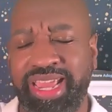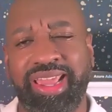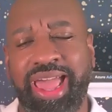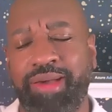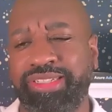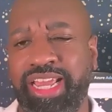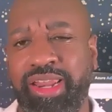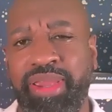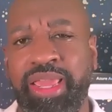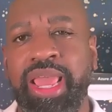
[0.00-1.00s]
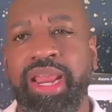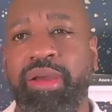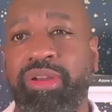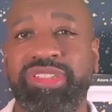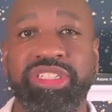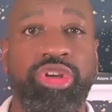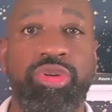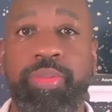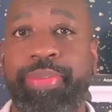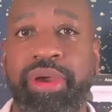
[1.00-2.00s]
the guy was telling me they were losing
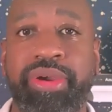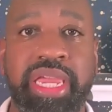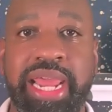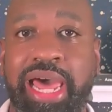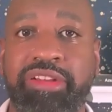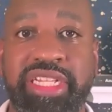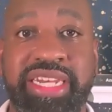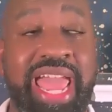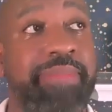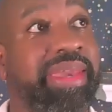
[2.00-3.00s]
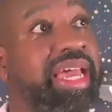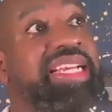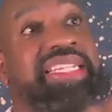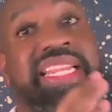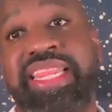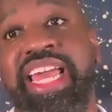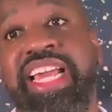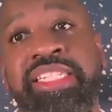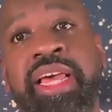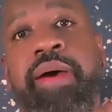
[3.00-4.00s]
$2 billion a day because
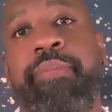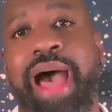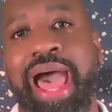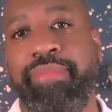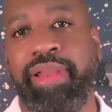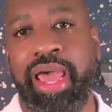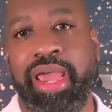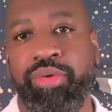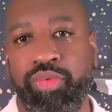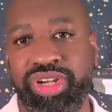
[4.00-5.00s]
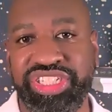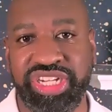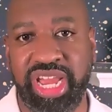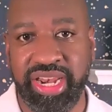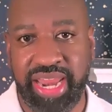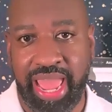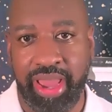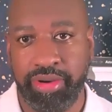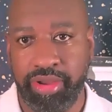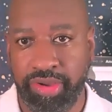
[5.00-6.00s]
this pipeline was shut down,
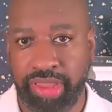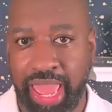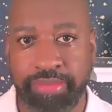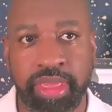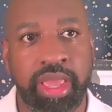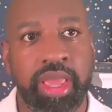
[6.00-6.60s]
okay?